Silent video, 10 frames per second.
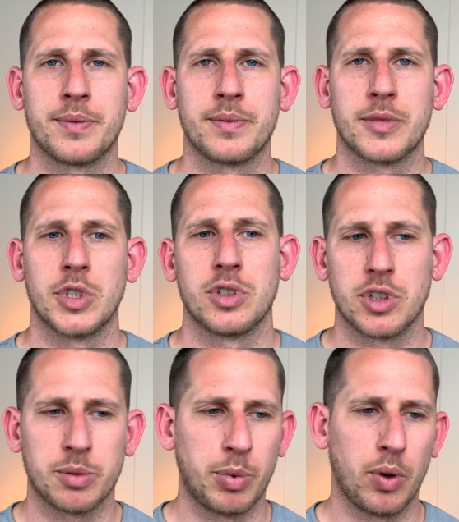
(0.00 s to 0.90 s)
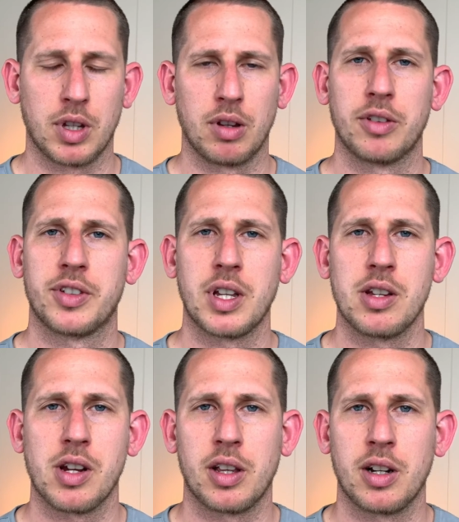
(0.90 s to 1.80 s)
you'll just both see each
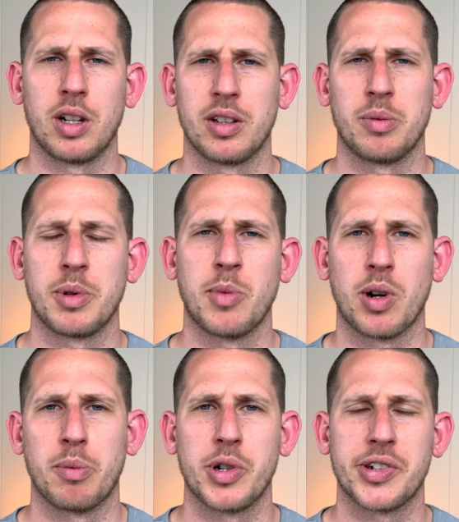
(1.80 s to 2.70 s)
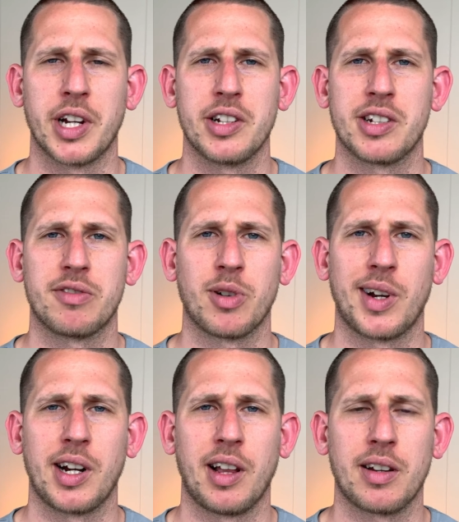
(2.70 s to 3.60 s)
other. There'll be more appreciation for one
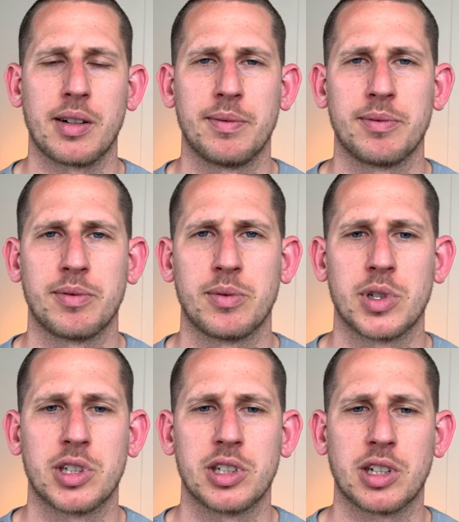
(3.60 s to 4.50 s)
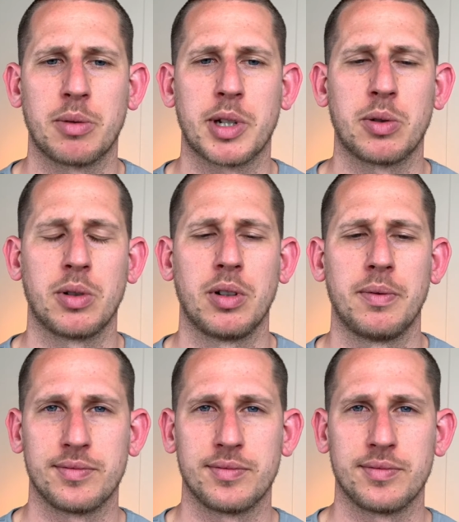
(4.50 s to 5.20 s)
another, which is going to be cool.